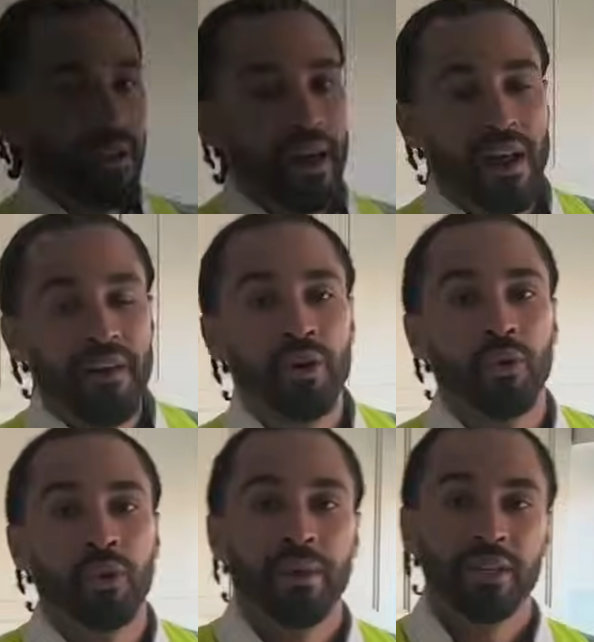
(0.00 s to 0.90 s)
now that I've got
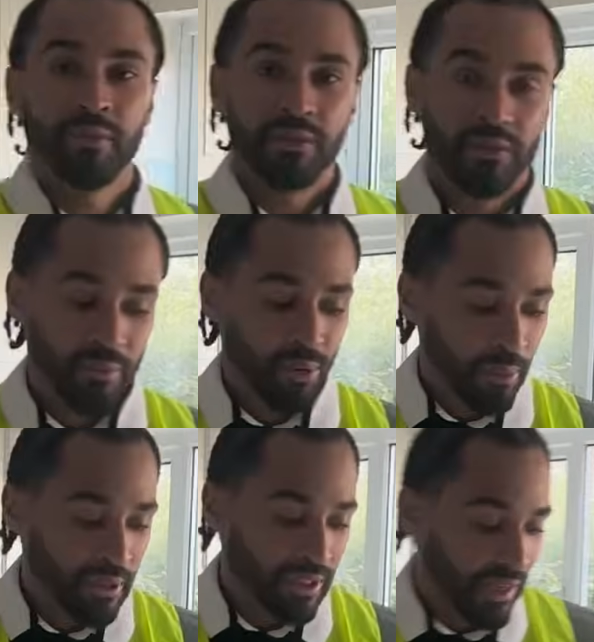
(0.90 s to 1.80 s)
all the measurements for the
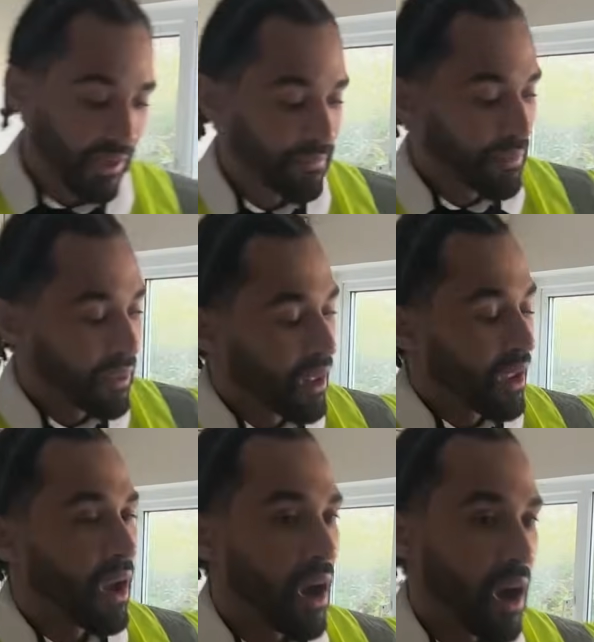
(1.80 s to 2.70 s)
property,
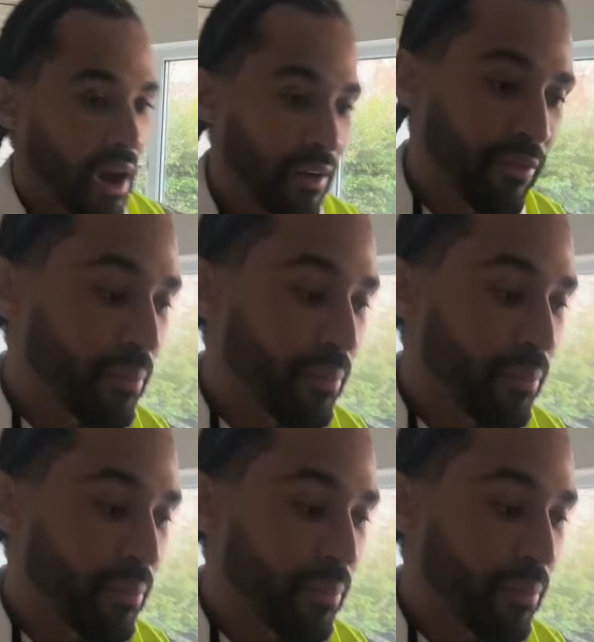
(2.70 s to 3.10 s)
I've